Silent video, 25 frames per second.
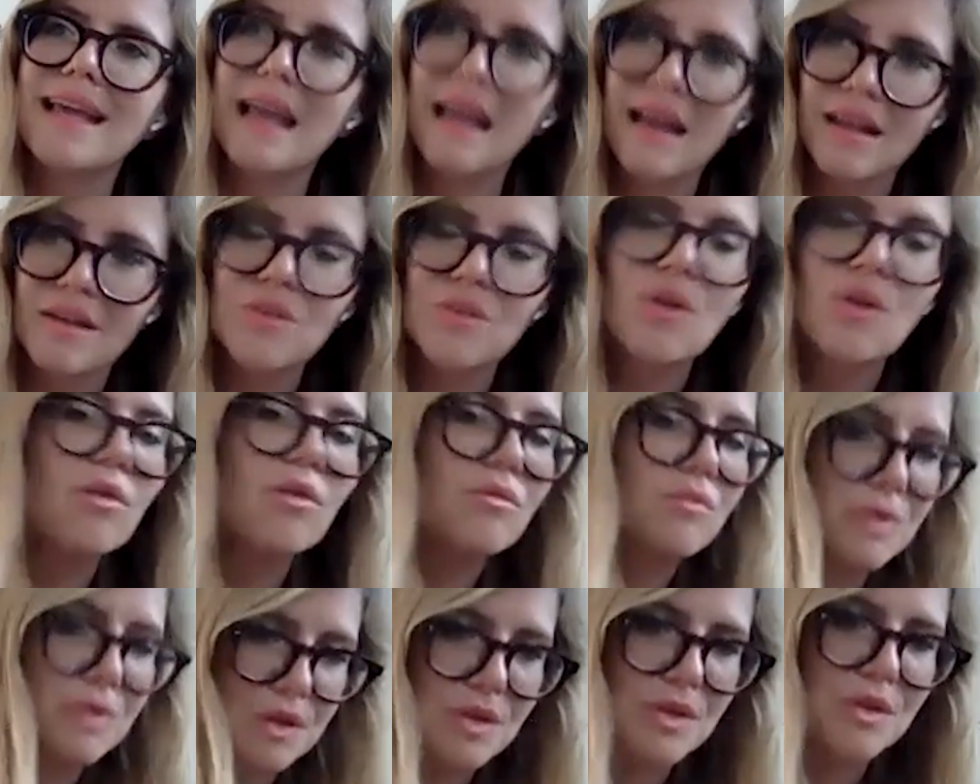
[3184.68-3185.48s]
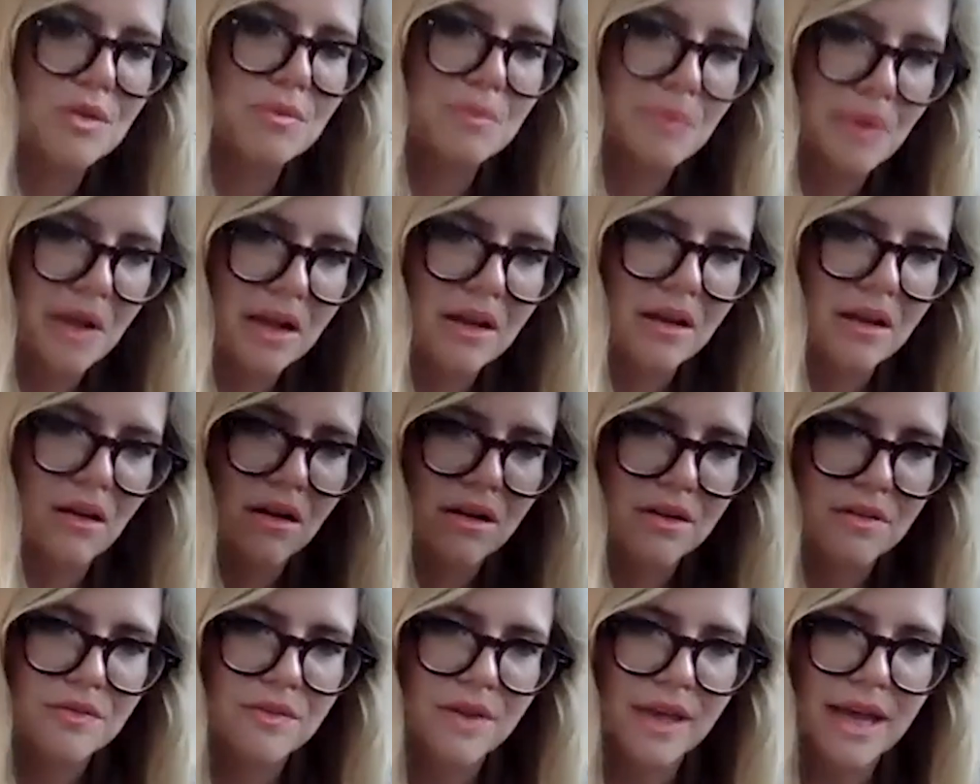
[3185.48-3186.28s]
cannot resume that
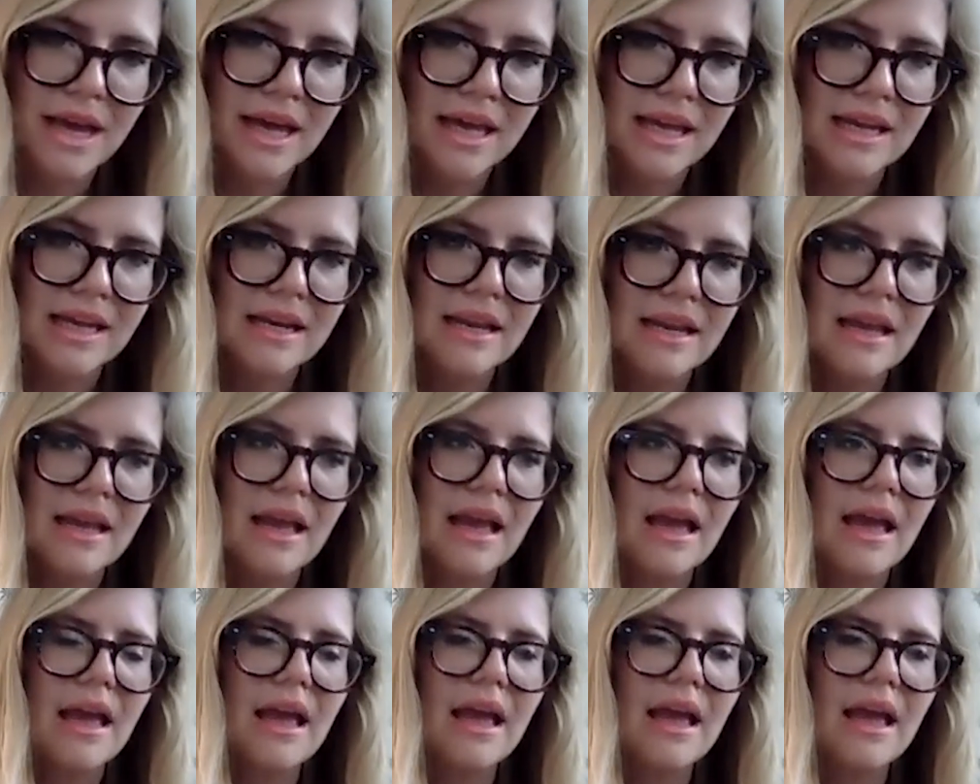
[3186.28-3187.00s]
life again.